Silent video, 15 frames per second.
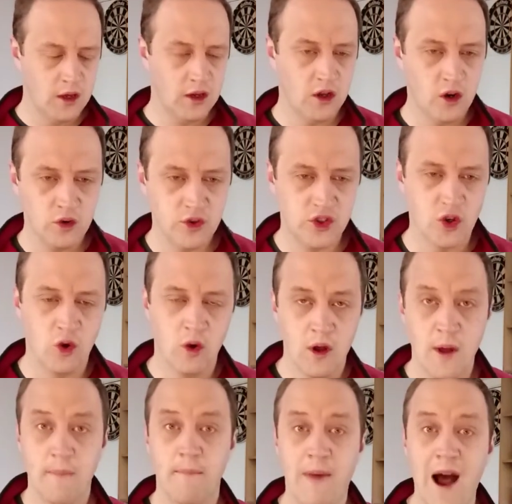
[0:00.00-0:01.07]
You know, so
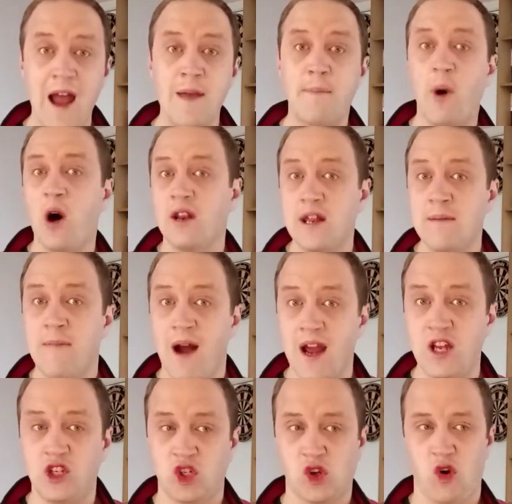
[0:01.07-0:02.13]
my body,
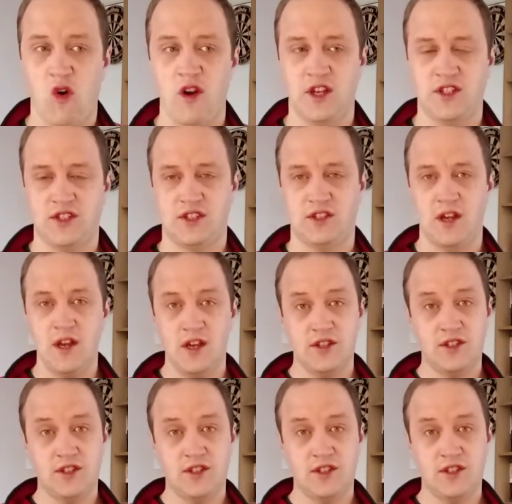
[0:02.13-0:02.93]
my choice,